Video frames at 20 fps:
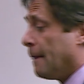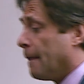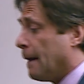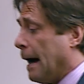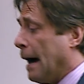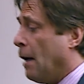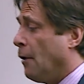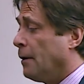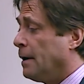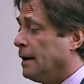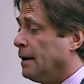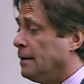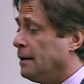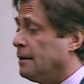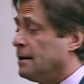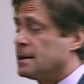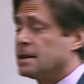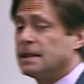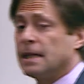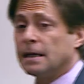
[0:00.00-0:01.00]
How did
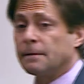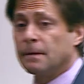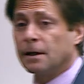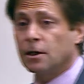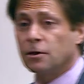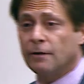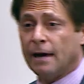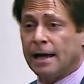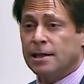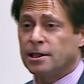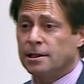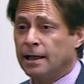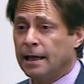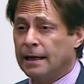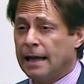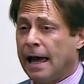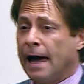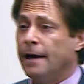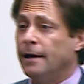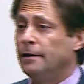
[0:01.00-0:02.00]
the stigma gradually
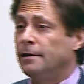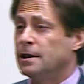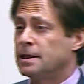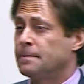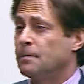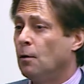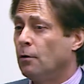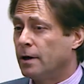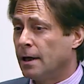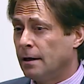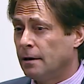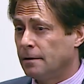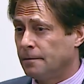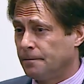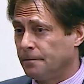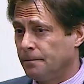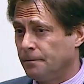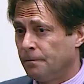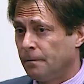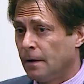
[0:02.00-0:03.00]
get added to smoking?
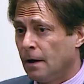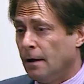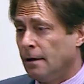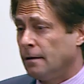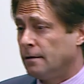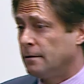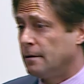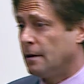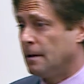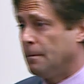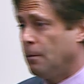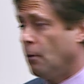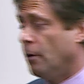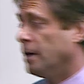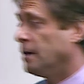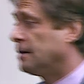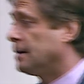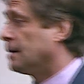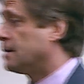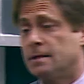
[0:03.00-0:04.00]
To the
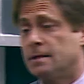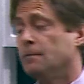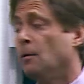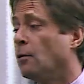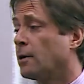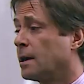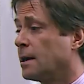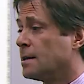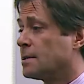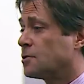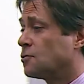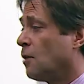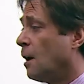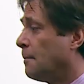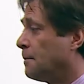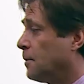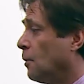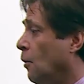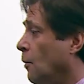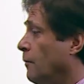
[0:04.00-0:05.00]
point smoking has
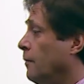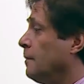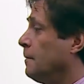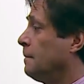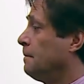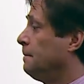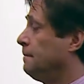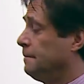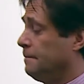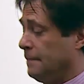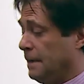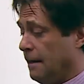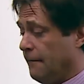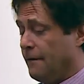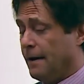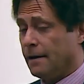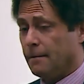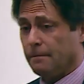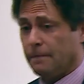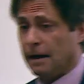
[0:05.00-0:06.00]
dropped over by a,
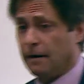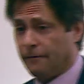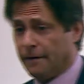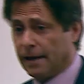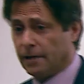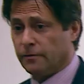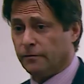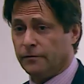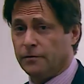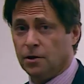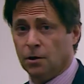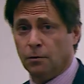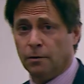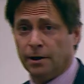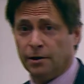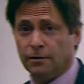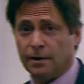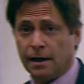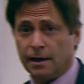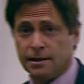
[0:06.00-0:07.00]
fact, by a factor of two in
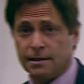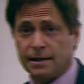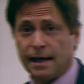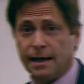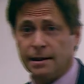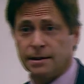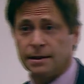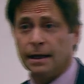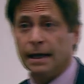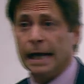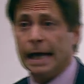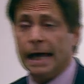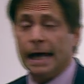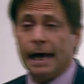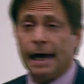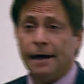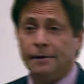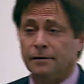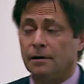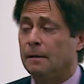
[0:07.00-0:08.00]
the United States,
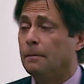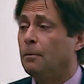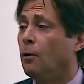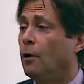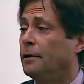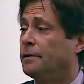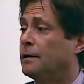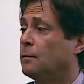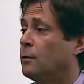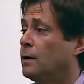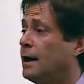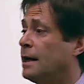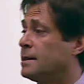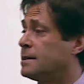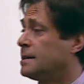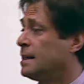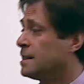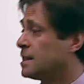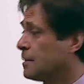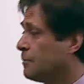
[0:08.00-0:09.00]
and to the point that when I
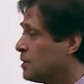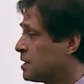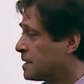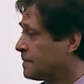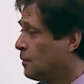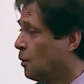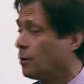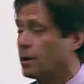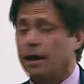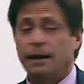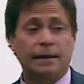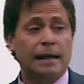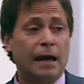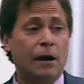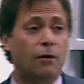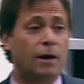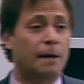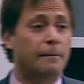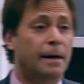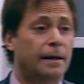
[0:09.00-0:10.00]
see someone smoking
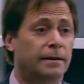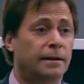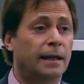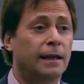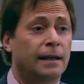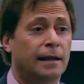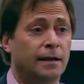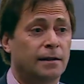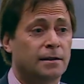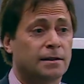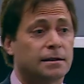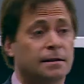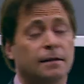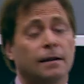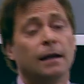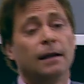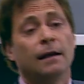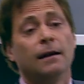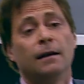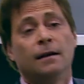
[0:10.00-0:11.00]
now at MIT, I just
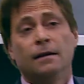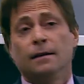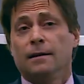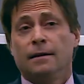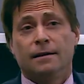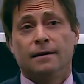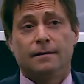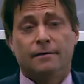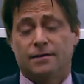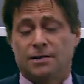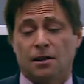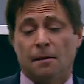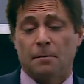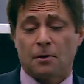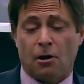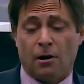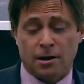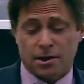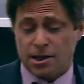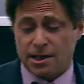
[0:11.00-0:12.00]

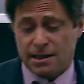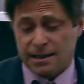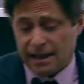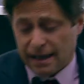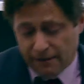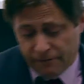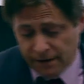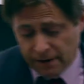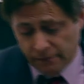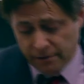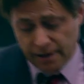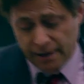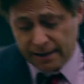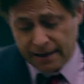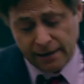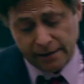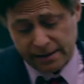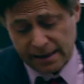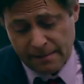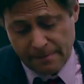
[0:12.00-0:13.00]
subconsciously, I feel really
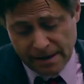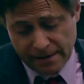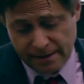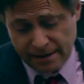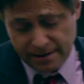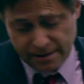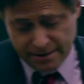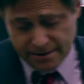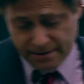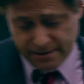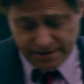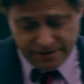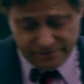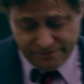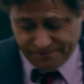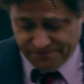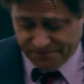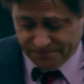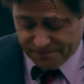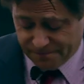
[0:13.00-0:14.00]
guilty about this because it's
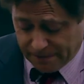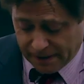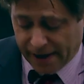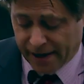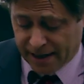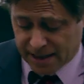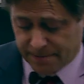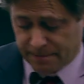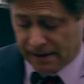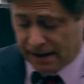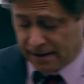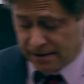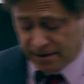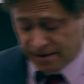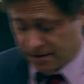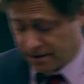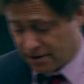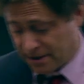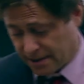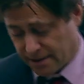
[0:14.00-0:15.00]
biased, but I
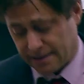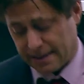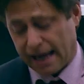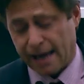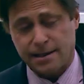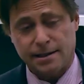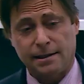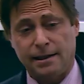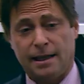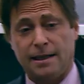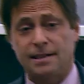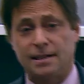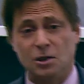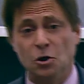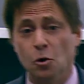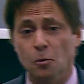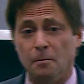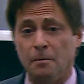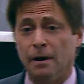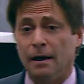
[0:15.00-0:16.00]
just tacitly
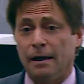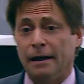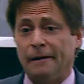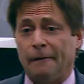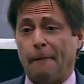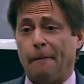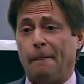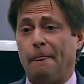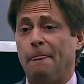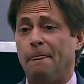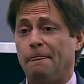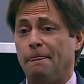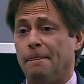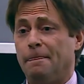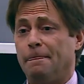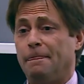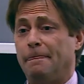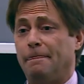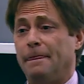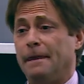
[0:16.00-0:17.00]
assume
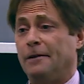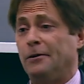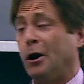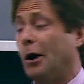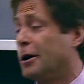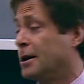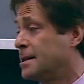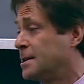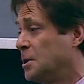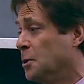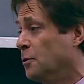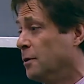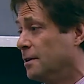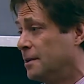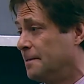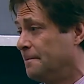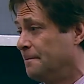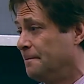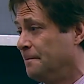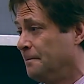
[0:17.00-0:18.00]
they're not a
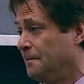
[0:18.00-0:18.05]
student